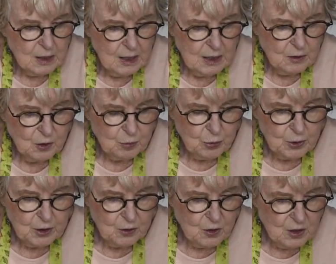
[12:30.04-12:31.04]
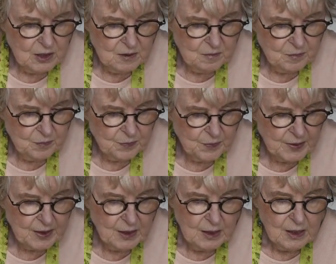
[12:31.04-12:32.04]
and you put it on,
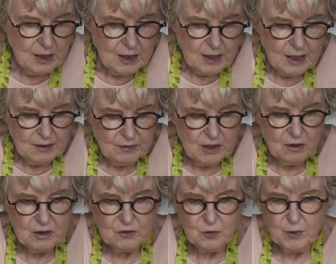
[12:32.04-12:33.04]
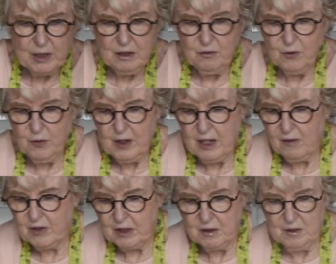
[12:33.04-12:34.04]
and there it's ready for the
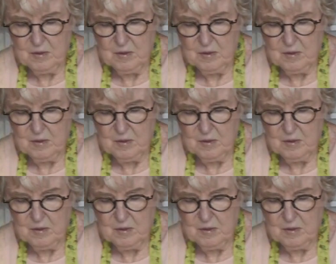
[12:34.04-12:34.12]
oven.